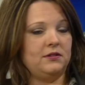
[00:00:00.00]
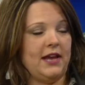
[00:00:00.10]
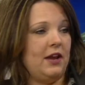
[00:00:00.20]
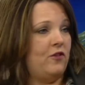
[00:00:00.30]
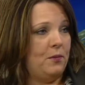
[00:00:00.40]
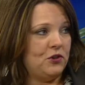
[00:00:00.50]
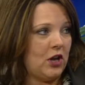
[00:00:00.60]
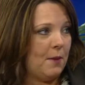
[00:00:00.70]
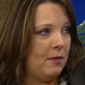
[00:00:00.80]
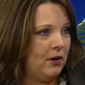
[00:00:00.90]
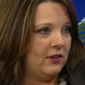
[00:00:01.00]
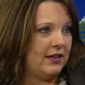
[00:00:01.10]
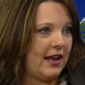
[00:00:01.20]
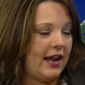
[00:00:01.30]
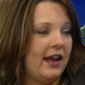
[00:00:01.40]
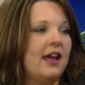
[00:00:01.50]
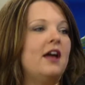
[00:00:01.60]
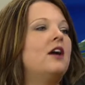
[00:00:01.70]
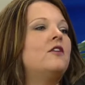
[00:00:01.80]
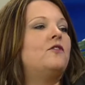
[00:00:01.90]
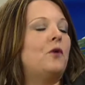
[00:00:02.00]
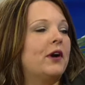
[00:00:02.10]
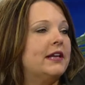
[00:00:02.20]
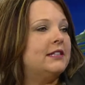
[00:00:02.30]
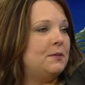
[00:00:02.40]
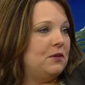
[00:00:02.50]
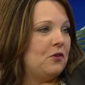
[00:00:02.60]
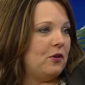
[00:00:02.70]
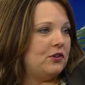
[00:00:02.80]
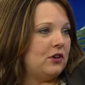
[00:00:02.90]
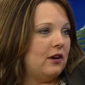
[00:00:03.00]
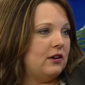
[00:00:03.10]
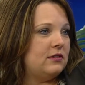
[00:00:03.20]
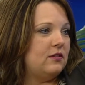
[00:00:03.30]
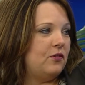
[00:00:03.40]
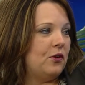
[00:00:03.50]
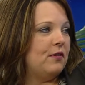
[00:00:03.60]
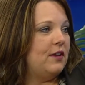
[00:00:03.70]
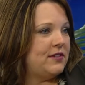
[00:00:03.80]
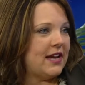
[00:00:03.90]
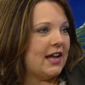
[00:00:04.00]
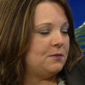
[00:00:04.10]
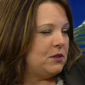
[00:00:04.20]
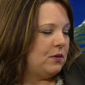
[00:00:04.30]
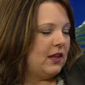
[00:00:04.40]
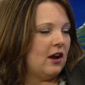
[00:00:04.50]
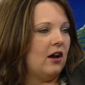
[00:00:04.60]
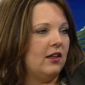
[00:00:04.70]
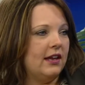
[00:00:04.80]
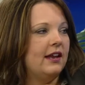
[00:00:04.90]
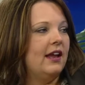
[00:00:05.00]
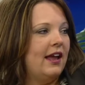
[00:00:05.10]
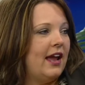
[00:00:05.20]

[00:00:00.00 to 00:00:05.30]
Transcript: taken from your job in the middle of the day for contempt of court charge, for writ of attachment is what they call it.